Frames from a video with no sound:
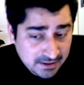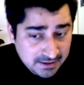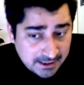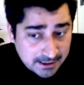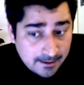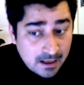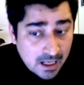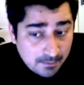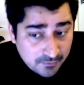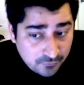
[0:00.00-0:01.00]
the data.
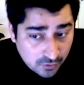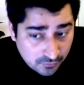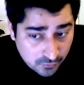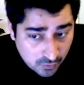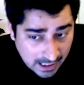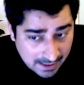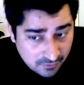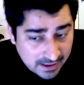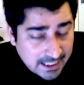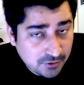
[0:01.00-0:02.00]
Before 4, I would
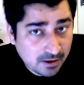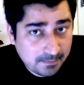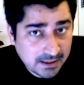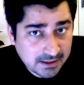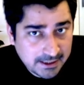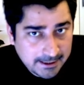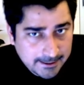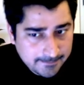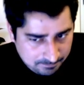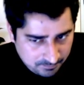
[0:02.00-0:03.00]
like to append the
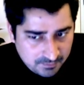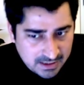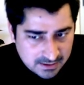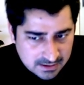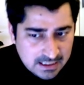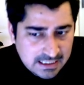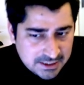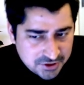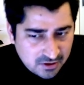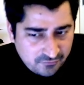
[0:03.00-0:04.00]
data. Means
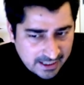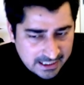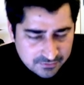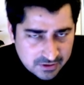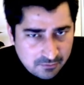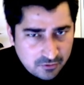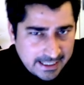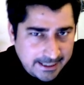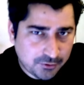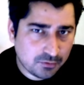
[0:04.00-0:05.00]
instead of 5, so I would
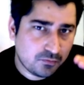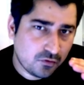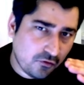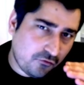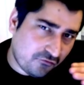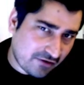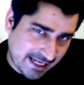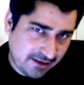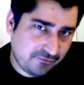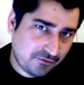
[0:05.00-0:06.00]
like to move
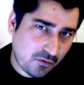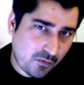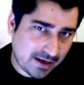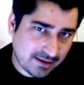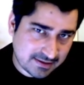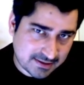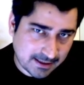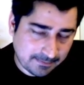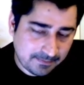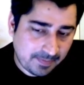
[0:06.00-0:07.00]
5 one
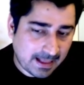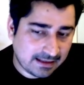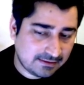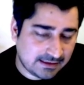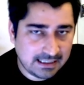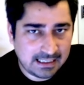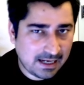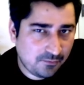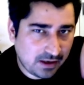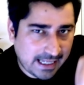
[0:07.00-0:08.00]
step and then I
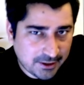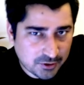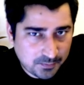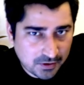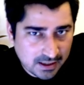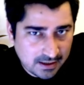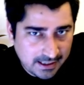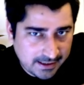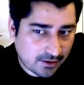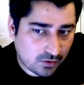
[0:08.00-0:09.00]
would like to put a
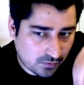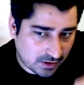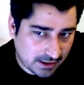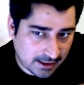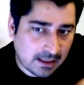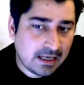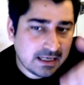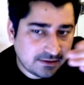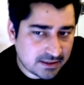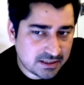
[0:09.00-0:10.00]
data over there.
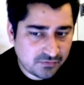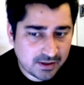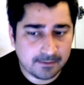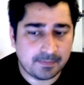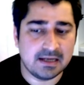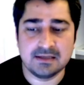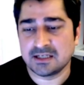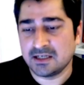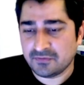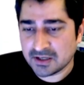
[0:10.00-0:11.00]
This is where
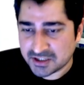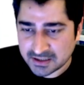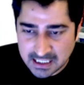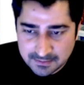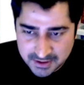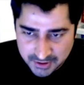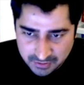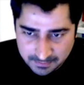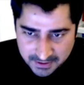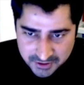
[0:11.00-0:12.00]
insert function comes into a
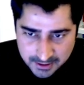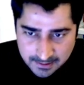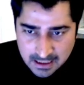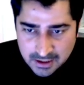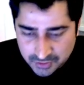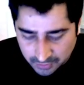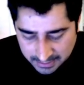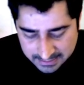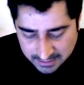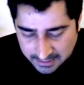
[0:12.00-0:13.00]
picture. So
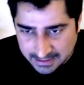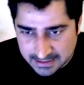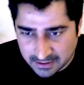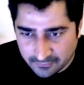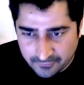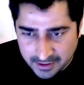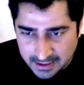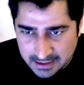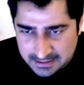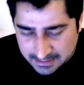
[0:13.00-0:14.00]
insert is a
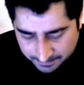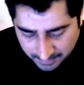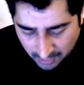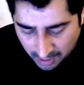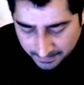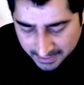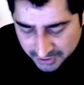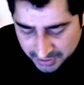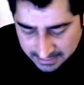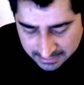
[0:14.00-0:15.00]
very simple
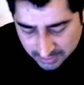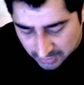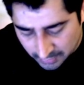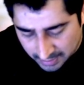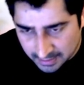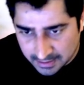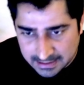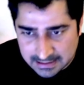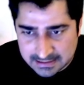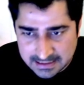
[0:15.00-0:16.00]
operation. So here
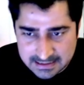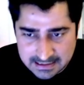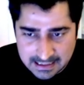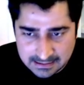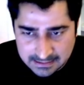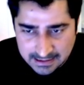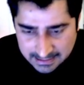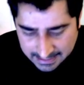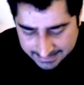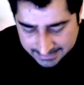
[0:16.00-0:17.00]
L6 and then
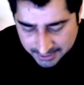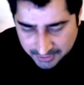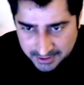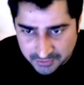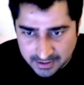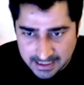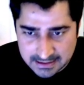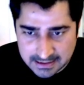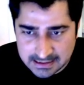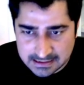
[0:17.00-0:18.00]
I can try to write
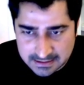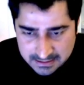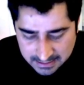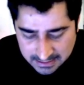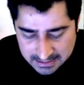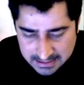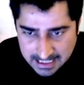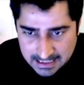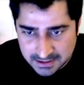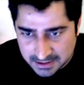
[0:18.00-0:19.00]
insert,
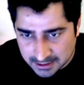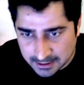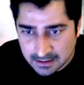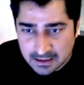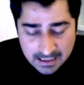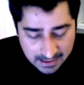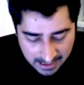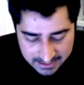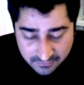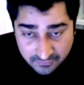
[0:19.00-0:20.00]
and here
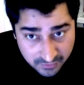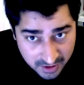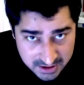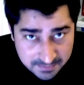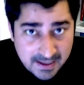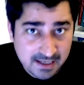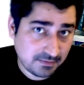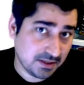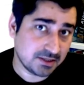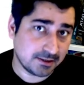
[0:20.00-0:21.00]
as a first
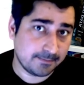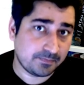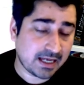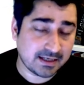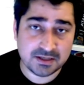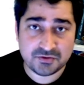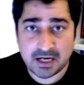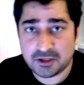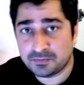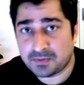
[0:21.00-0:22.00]
parameter, I can
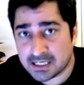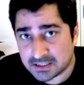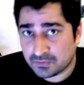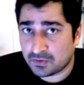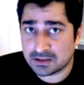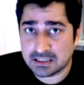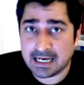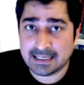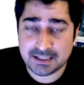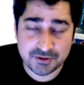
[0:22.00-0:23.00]
try to pass what?
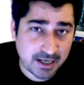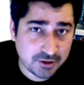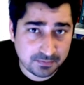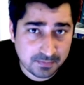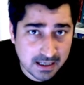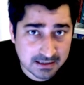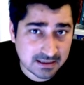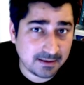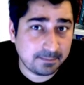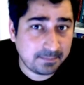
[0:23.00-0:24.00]
I can try to pass
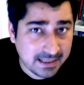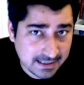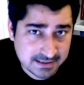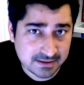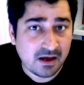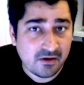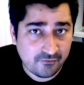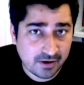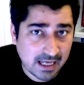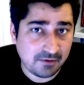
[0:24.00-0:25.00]
a place
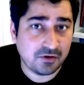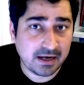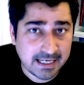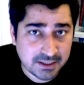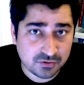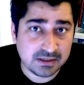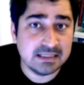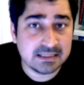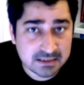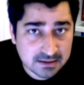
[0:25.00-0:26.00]
where I would like to
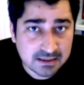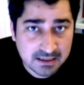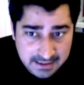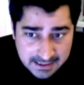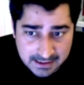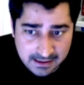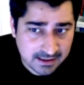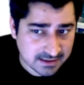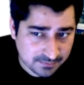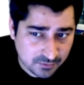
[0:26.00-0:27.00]
insert a data.
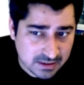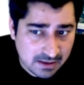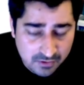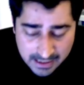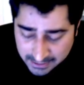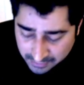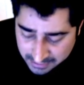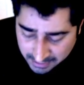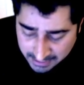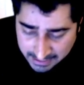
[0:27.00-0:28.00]
Let's suppose I would like to
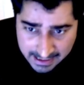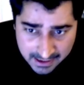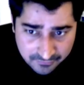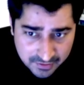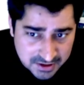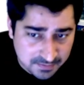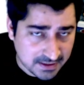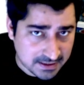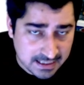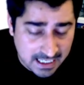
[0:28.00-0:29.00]
insert data at first
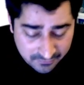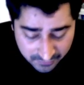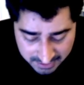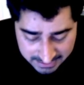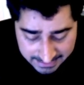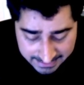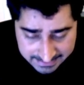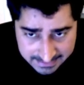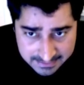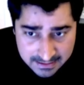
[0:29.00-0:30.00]
place, at first
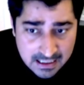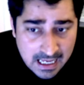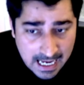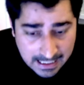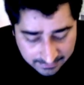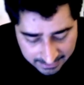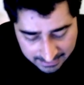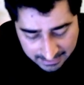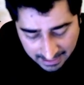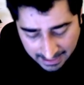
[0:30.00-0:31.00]
indexes, and
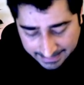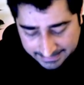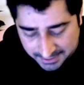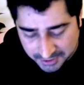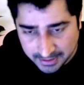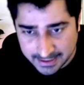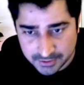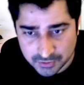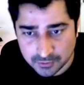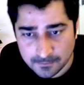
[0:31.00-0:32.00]
then I can try
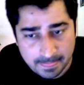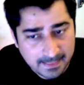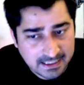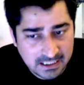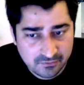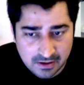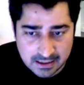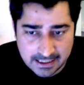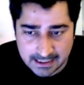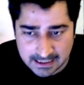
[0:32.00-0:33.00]
to give a
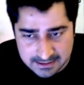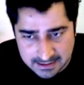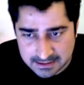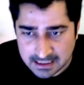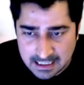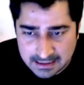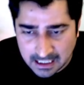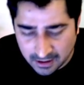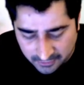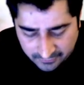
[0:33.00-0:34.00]
data set.
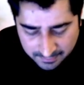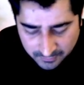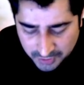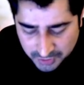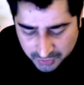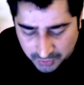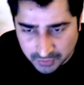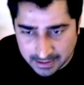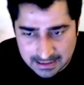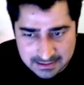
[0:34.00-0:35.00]
Now, if I'm going to show you
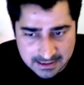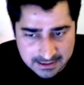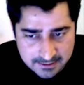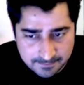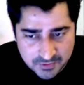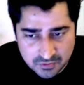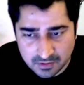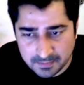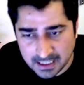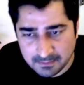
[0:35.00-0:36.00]
L6, you will
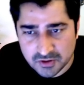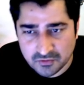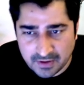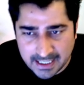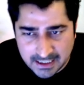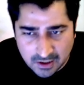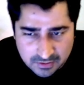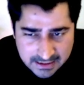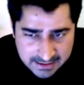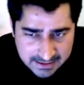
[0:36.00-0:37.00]
be able to find out
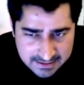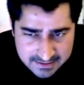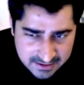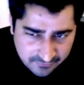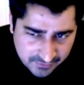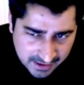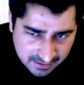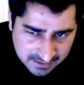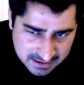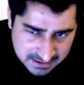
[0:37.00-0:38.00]
that it has shifted
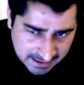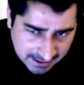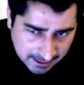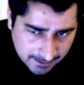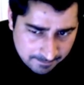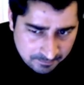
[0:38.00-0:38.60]
this data